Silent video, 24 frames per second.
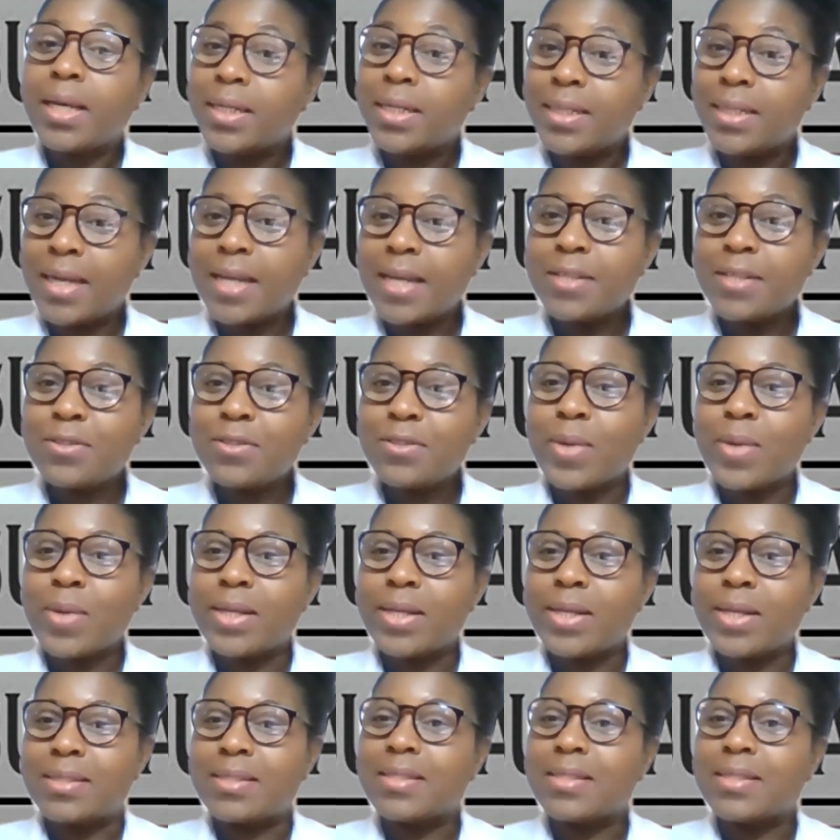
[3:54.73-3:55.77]
Night
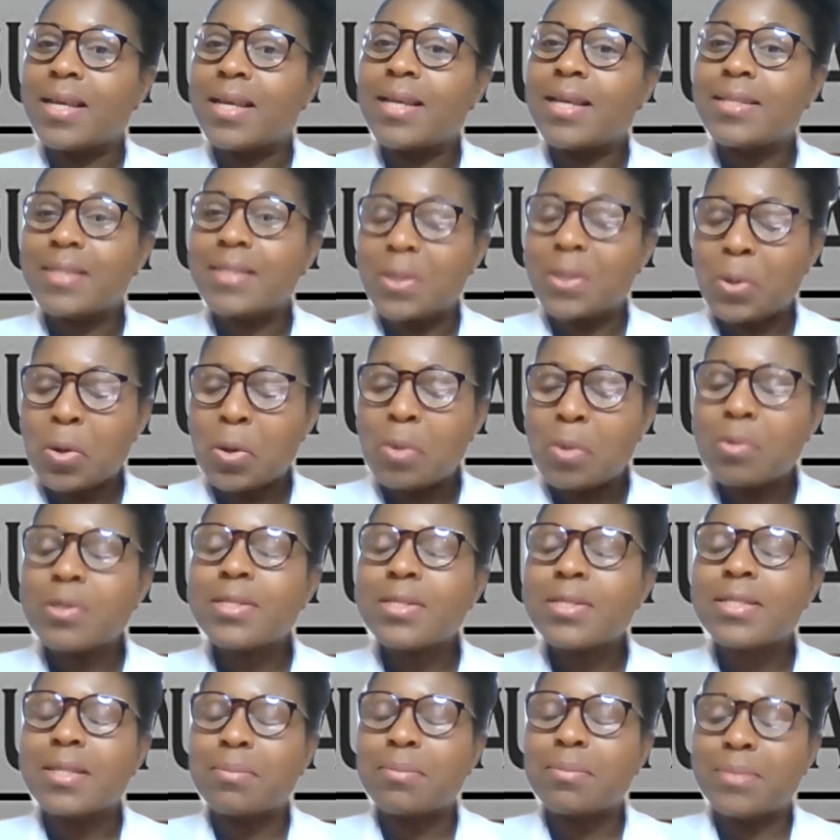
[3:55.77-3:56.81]
sweats is a common
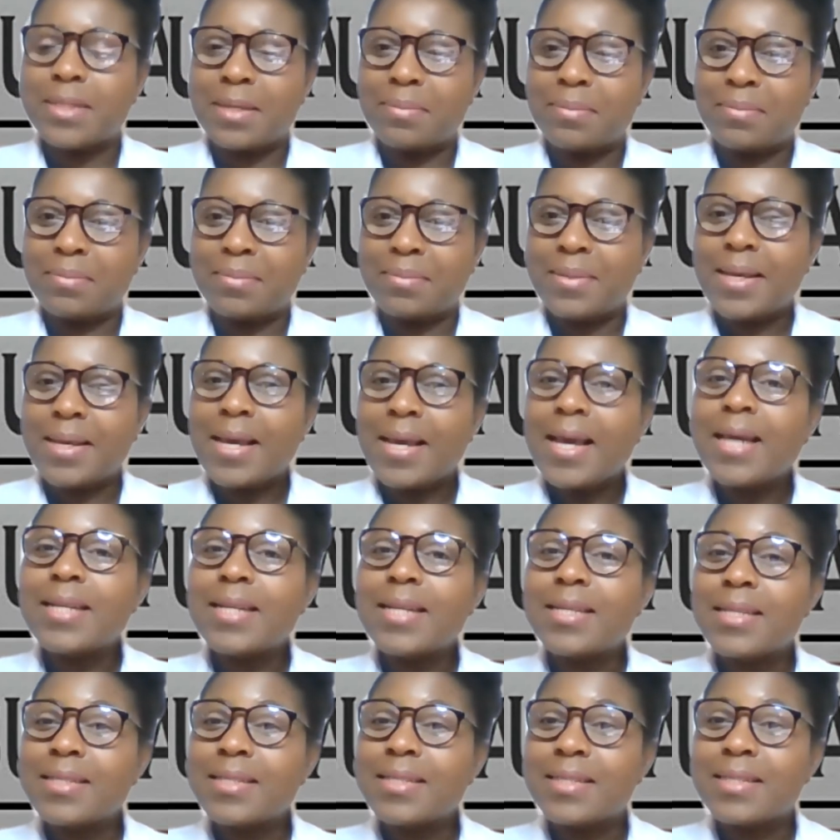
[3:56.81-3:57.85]
symptom, and
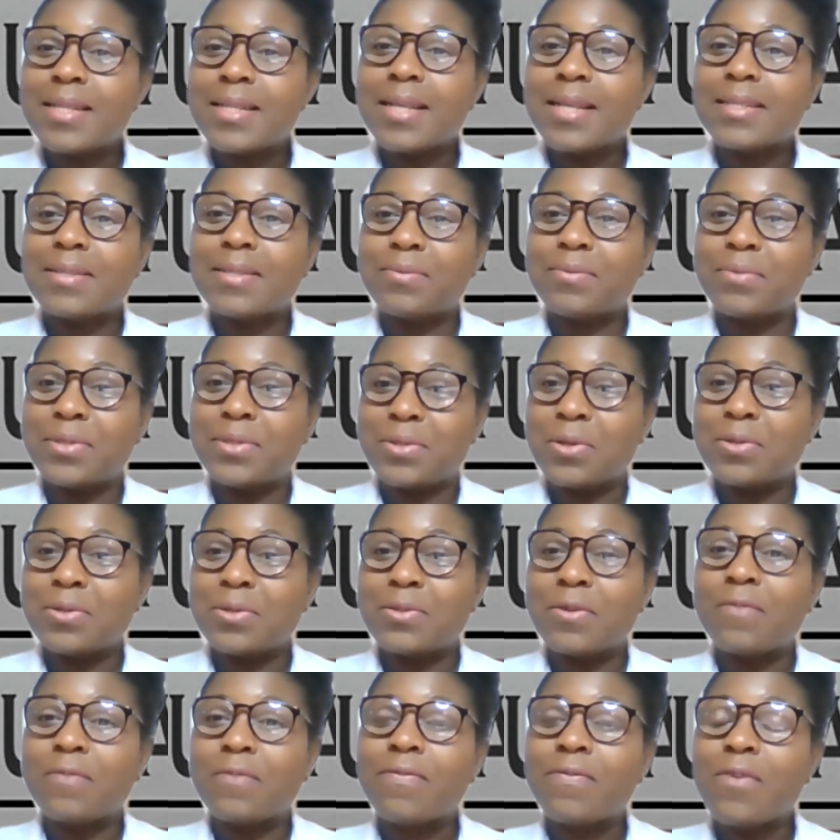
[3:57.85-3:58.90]
this is as a result
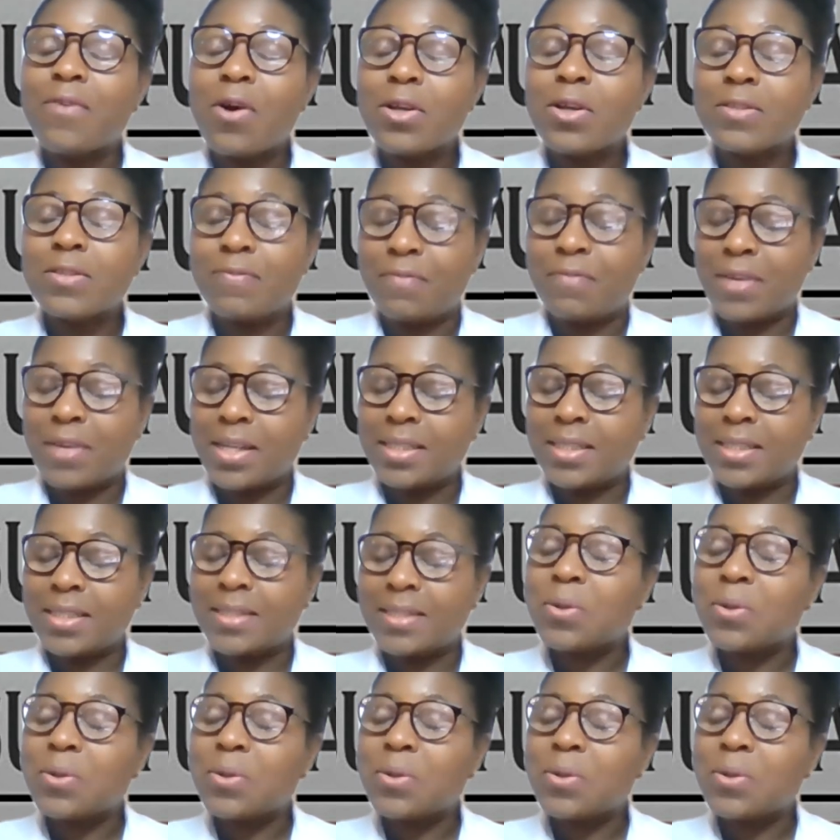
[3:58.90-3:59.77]
of hot flashes